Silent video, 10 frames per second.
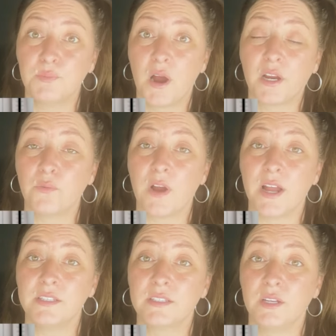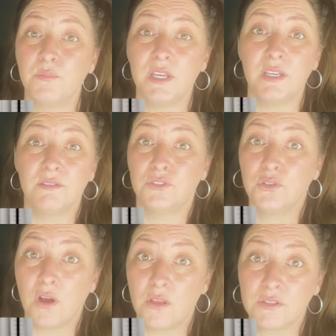parking rides can be
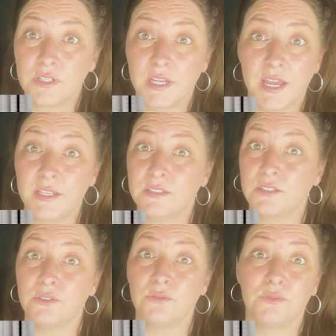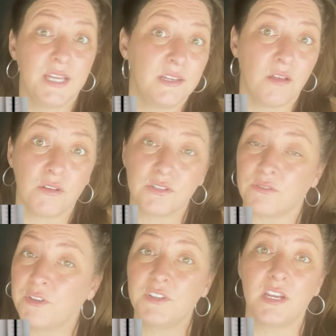$2 a day to $10 or
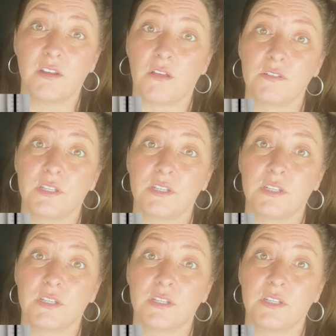$15 a